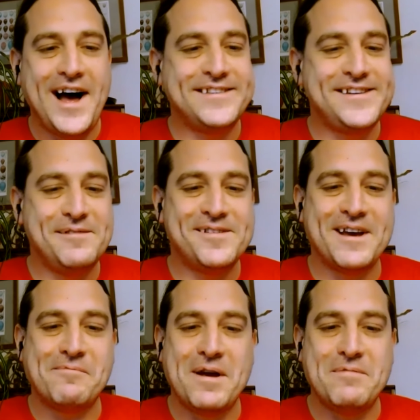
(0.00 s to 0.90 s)
It seems
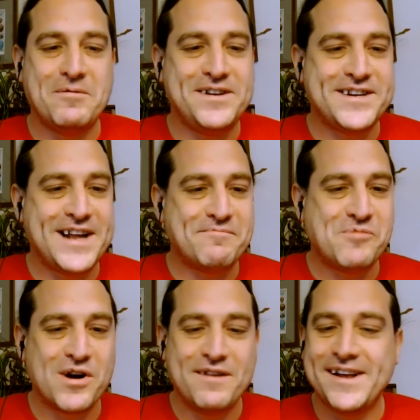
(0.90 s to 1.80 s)
like maybe we should have
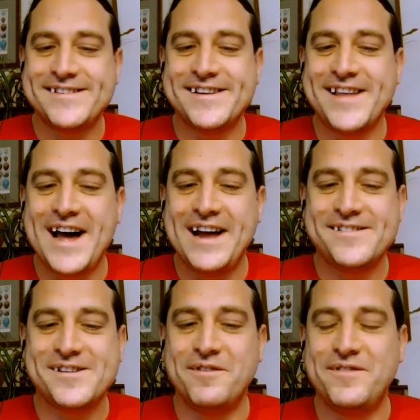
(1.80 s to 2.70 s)
more events than that.
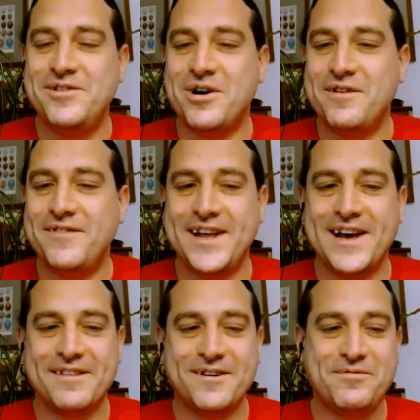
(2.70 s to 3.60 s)
So if you know of any
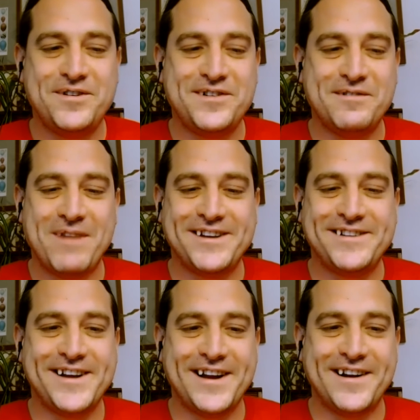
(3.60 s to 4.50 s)
others we should
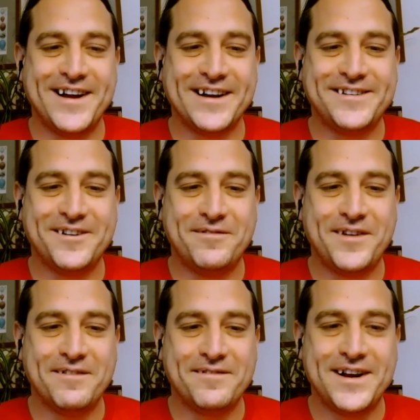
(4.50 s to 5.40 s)
mention on our next show,
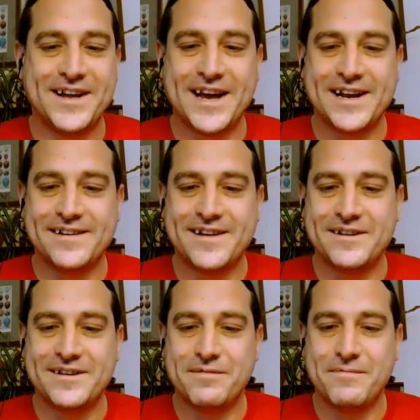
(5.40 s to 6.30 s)
feel free to get in
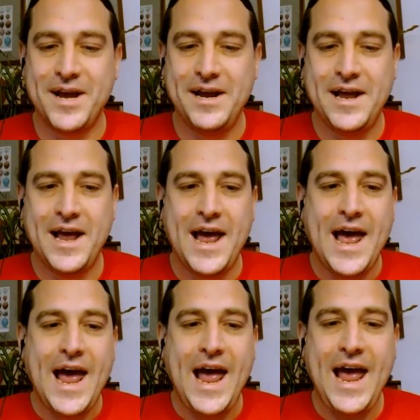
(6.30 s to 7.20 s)
touch with me.
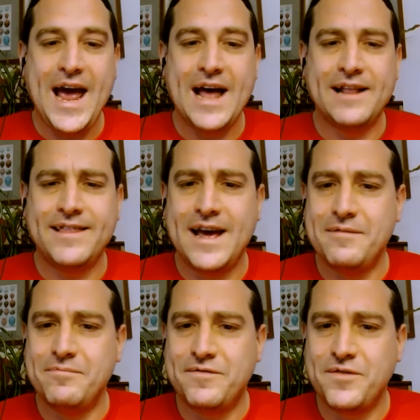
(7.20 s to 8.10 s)
And
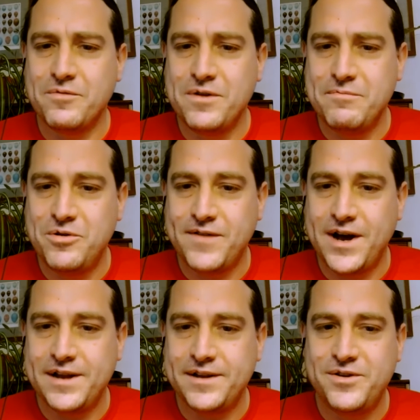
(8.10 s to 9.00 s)
then before we move
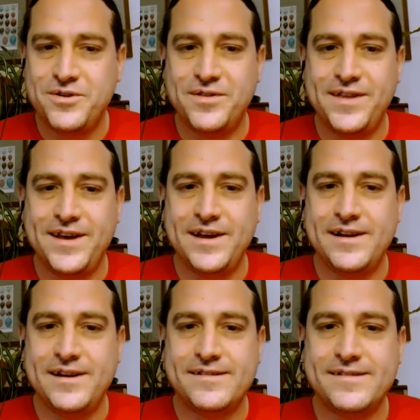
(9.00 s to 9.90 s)
on to
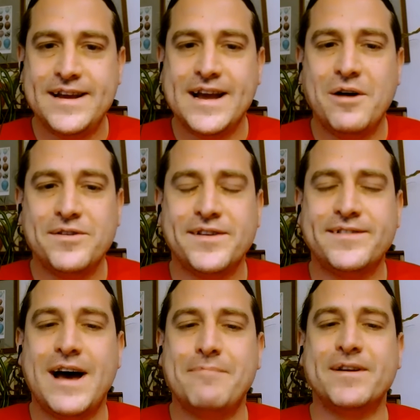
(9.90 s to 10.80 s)
the City Council
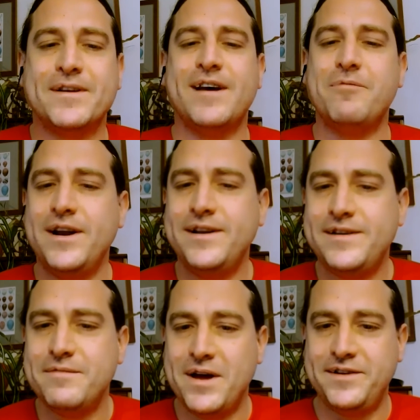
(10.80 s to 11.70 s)
topics, I wanted
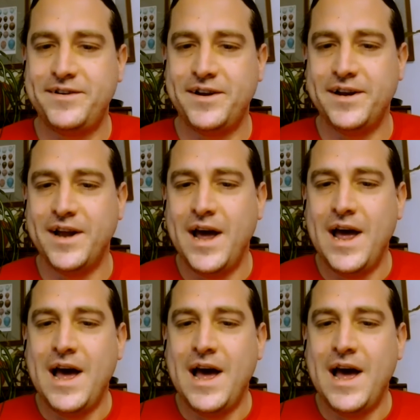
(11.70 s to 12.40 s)
to mention